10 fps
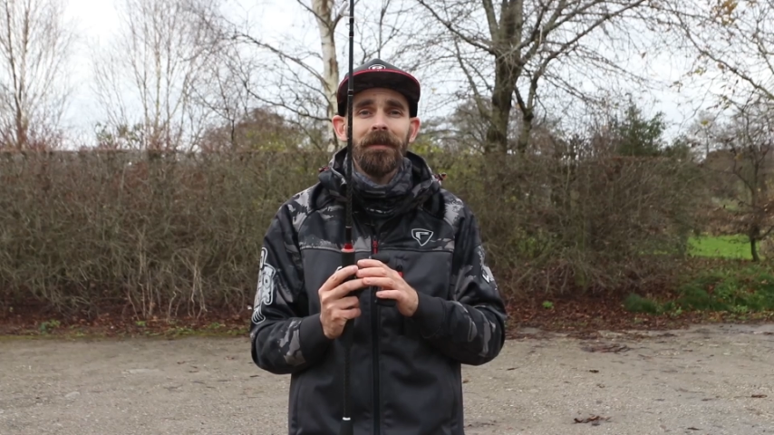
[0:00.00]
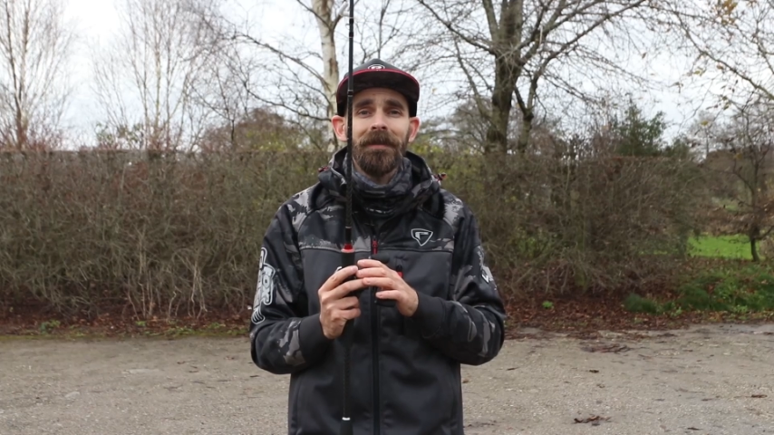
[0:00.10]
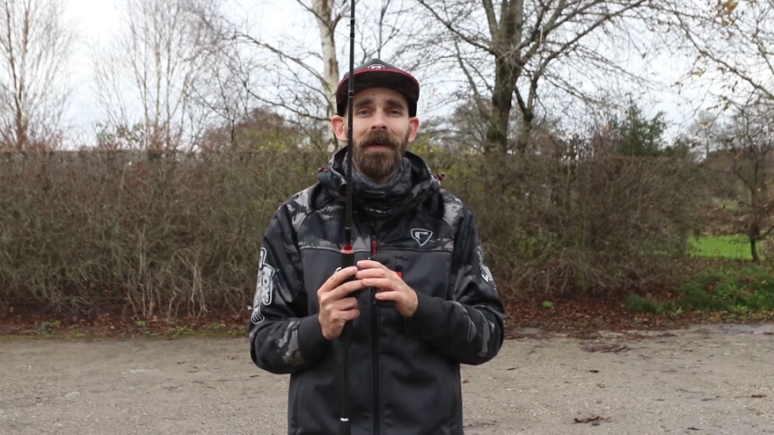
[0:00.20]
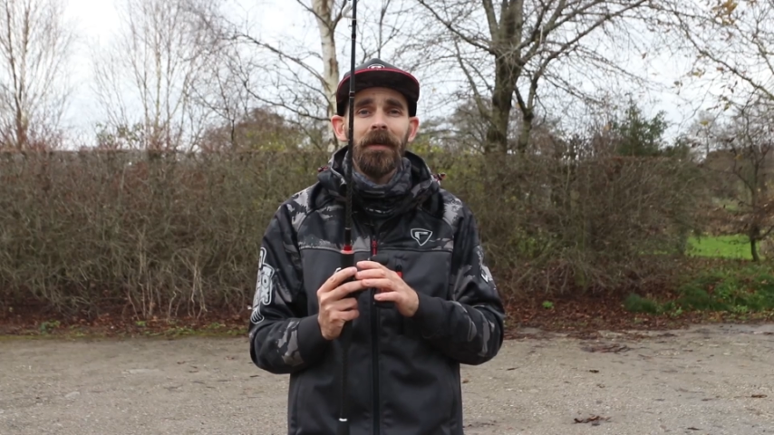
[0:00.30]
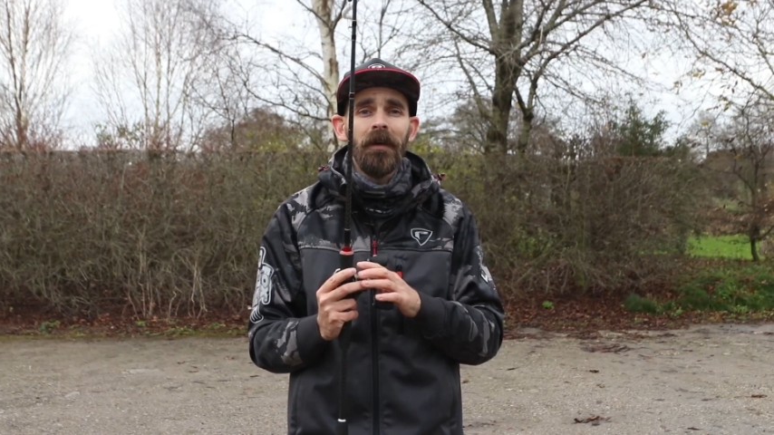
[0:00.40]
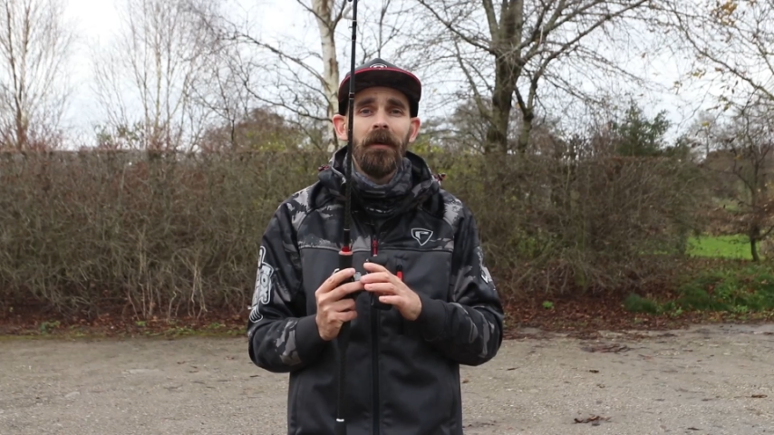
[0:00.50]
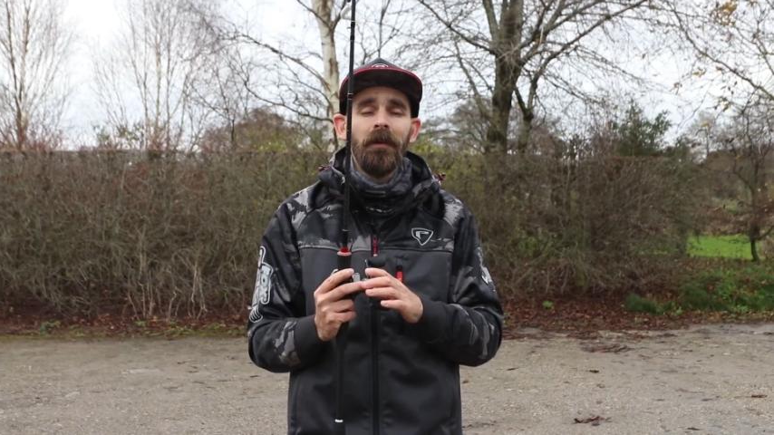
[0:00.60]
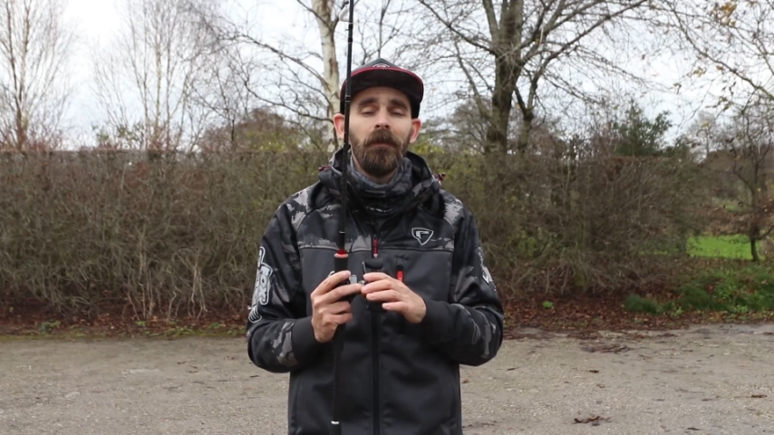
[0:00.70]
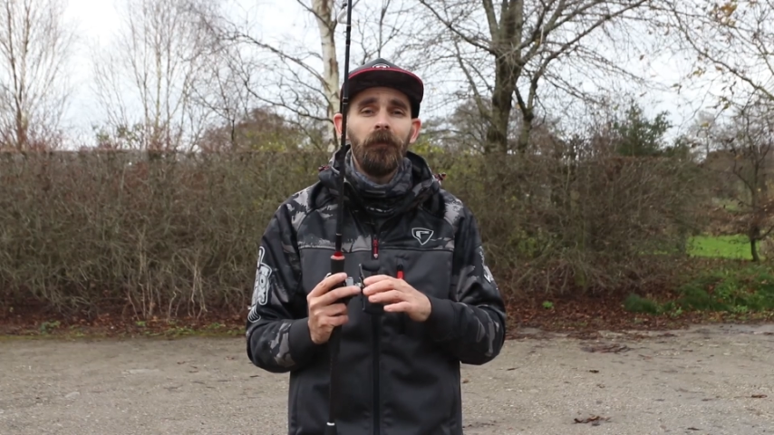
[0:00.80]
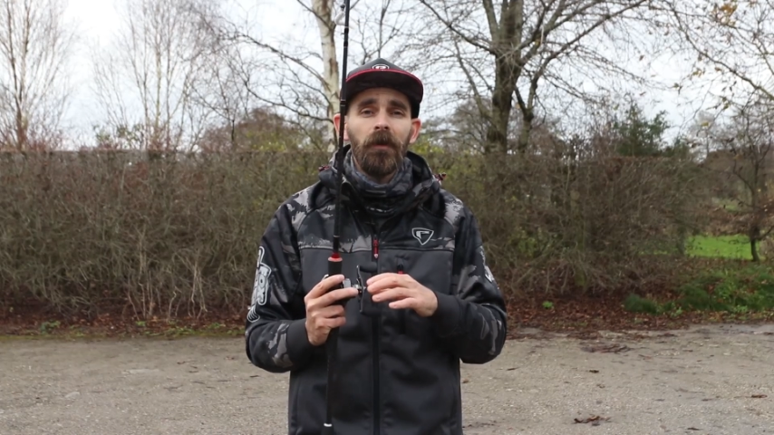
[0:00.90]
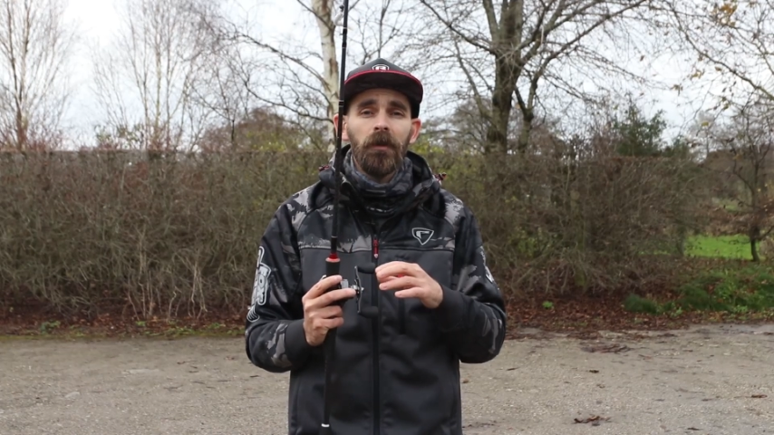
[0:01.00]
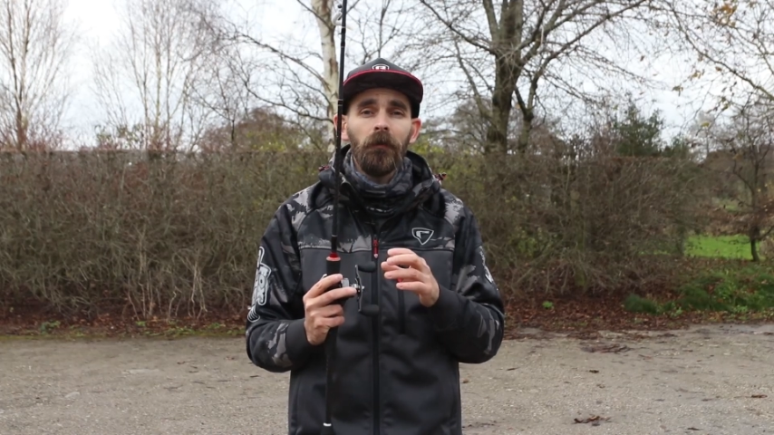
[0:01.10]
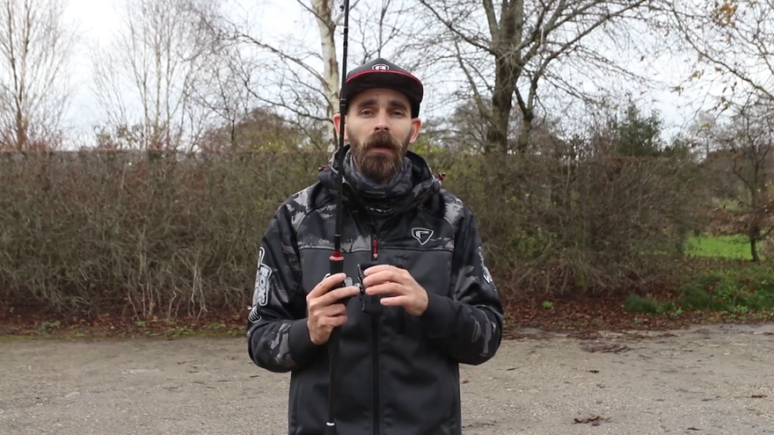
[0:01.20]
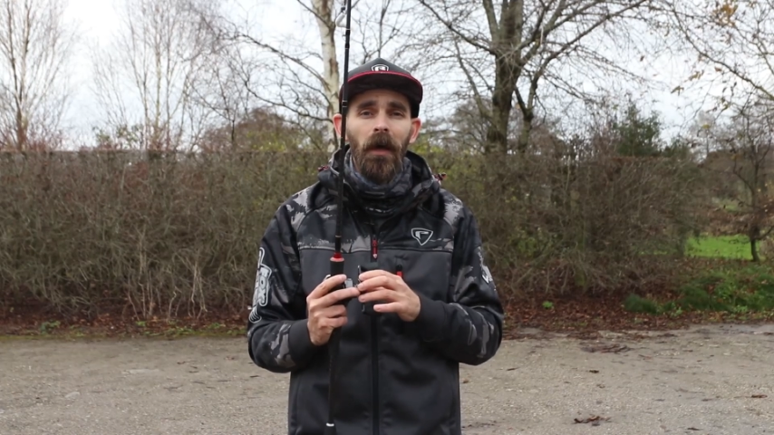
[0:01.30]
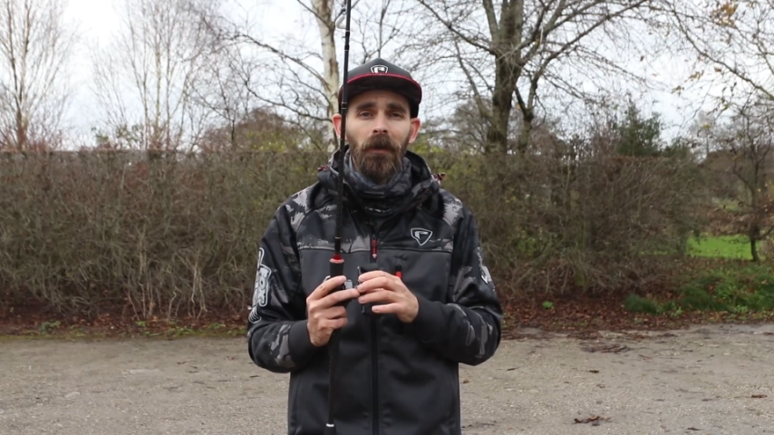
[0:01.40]
today, fish
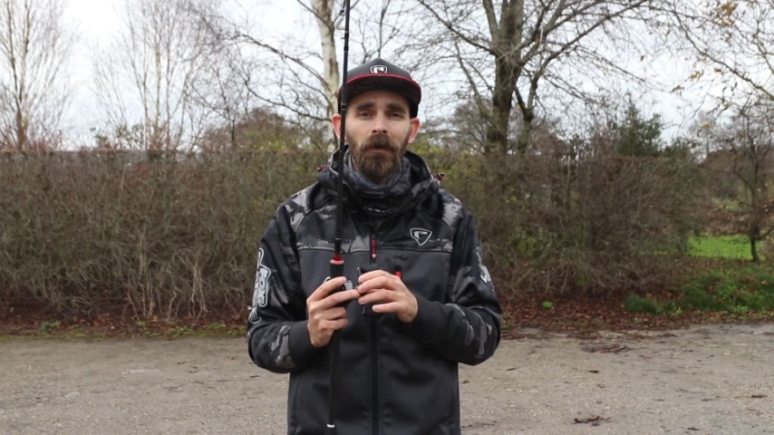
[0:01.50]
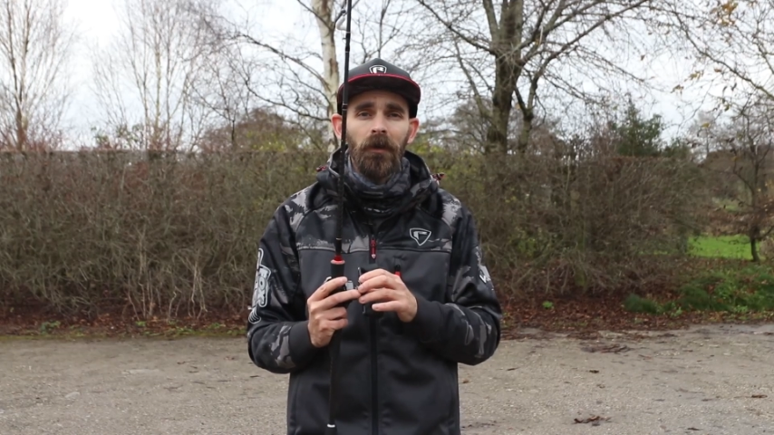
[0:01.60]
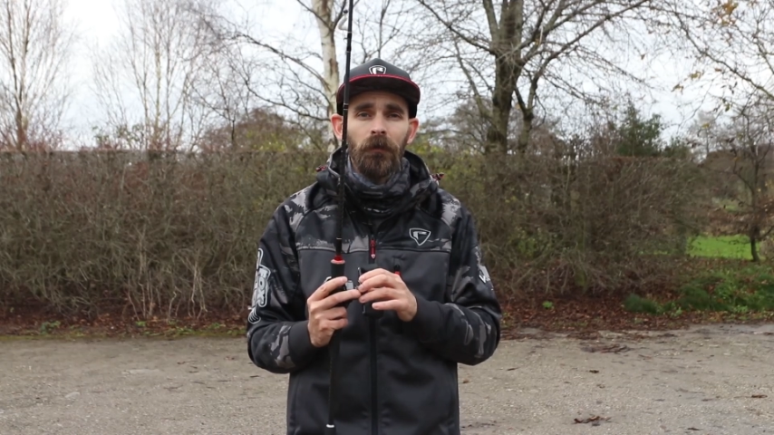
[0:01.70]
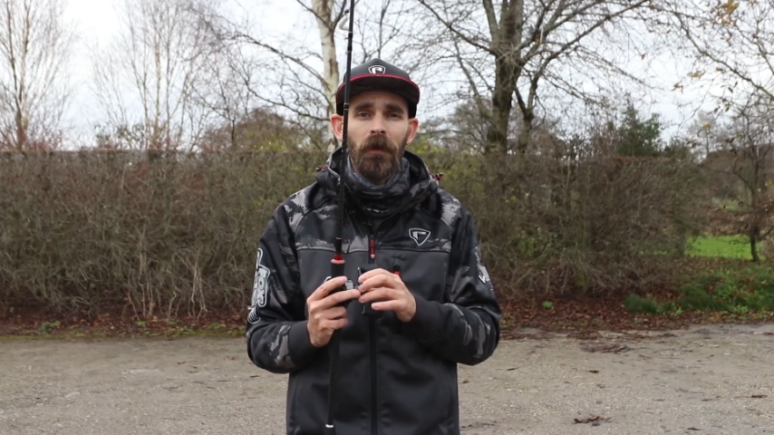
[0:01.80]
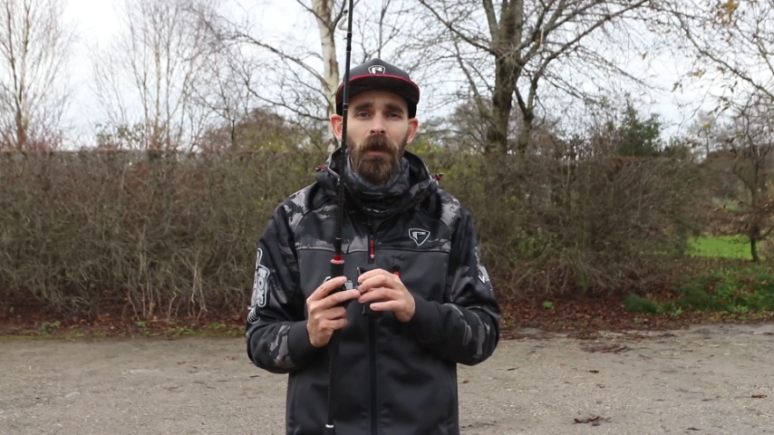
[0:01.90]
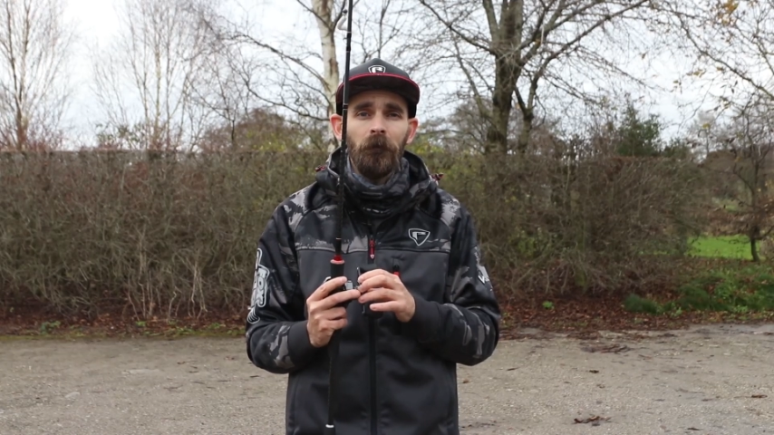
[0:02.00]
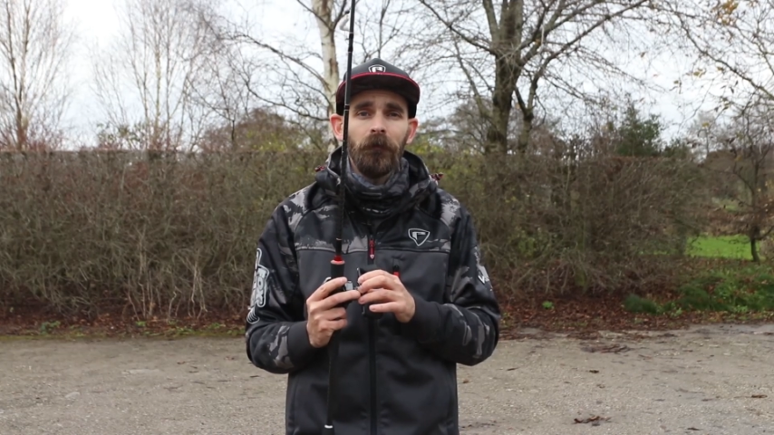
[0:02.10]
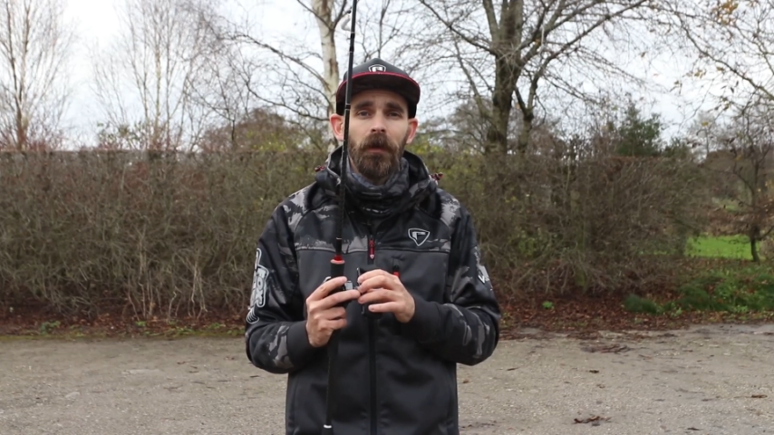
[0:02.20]
some light lures with it,